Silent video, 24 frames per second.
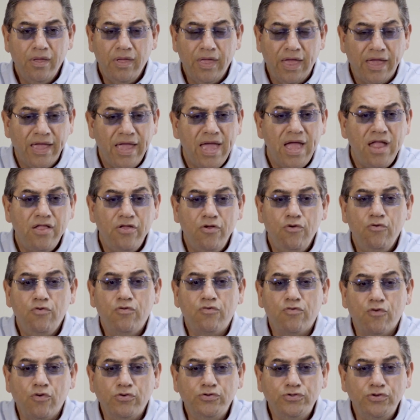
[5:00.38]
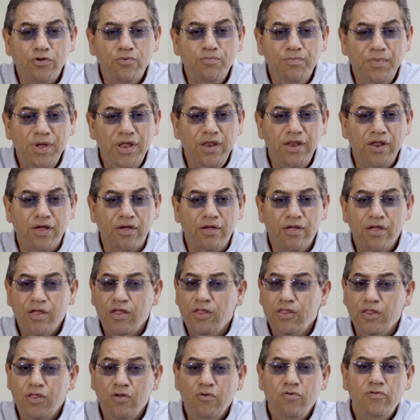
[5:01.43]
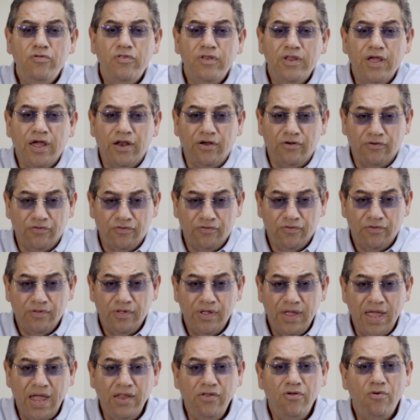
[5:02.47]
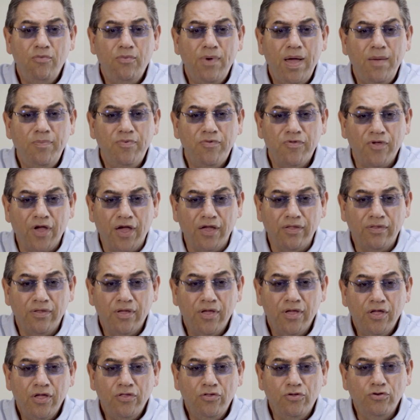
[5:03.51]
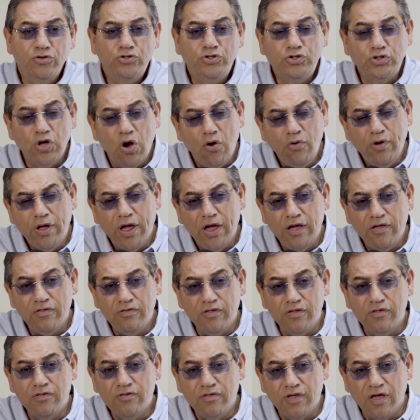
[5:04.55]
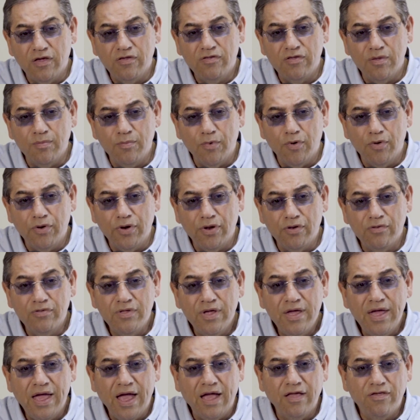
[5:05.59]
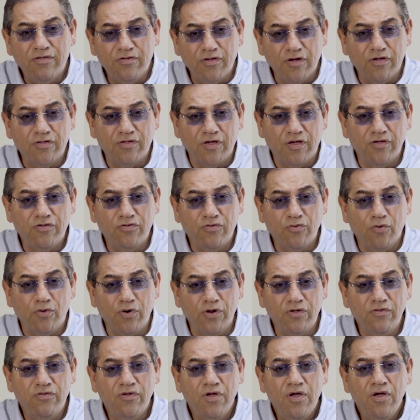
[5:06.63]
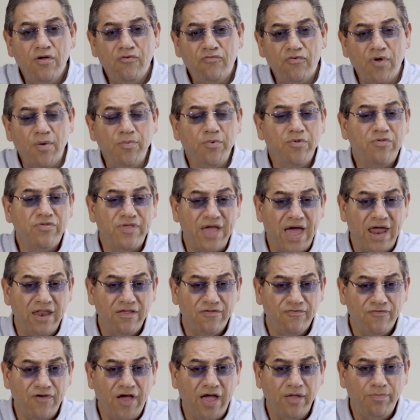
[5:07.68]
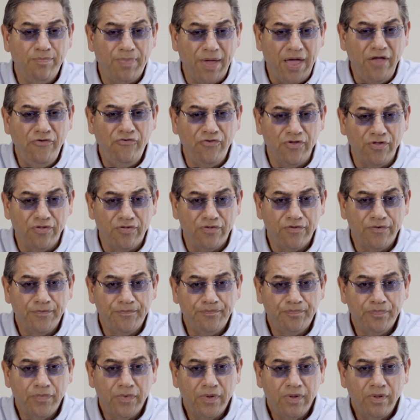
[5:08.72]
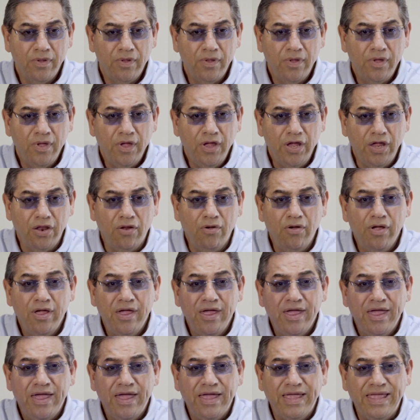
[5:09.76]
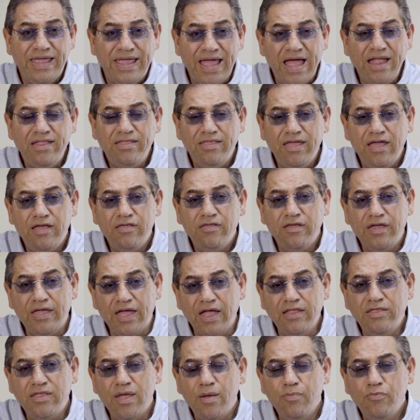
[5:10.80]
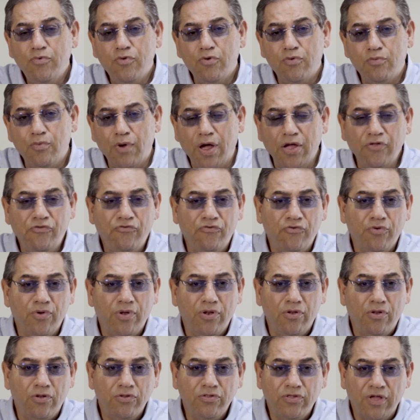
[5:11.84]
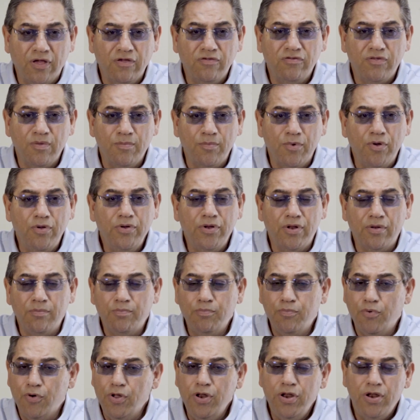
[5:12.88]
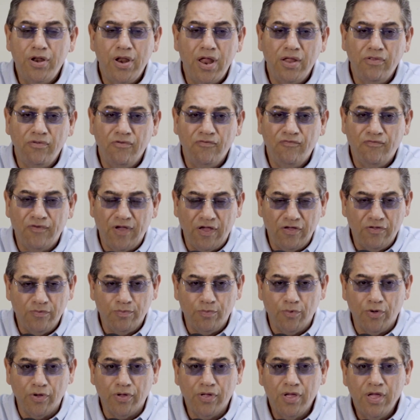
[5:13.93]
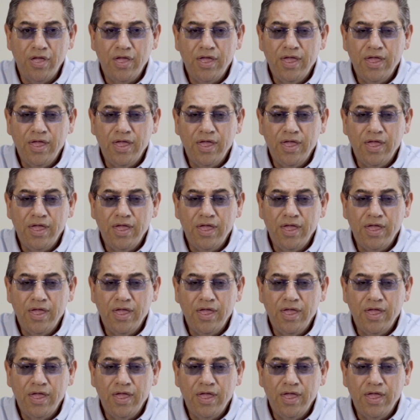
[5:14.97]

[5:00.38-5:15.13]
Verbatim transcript: again use social media newsletters and your website to showcase these testimonials and success stories from your satisfied patients you know, get the get them to write you a little testimonial. Put it on your Facebook.